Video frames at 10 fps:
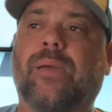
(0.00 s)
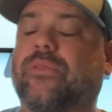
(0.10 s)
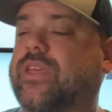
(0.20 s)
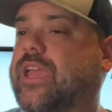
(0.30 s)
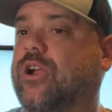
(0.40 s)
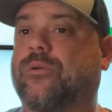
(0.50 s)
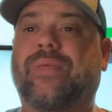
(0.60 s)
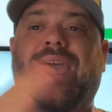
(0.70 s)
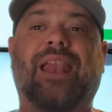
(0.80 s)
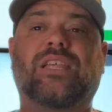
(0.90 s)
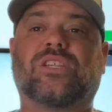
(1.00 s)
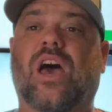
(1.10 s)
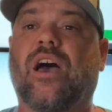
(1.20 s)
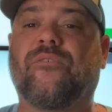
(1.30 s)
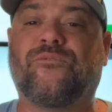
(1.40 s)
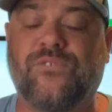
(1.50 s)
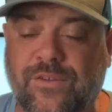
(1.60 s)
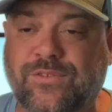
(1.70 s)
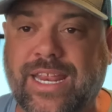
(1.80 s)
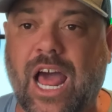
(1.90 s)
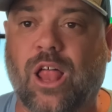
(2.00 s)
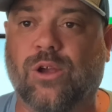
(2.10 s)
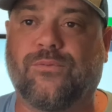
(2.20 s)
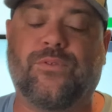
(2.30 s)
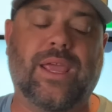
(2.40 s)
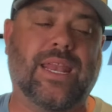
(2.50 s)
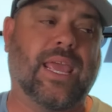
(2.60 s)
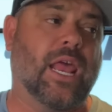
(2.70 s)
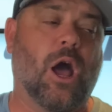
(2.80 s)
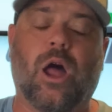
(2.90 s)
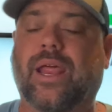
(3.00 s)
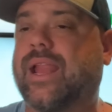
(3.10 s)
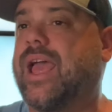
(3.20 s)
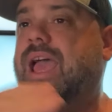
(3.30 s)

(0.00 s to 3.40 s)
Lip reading: of the Year, it is a $50 fee to get on it.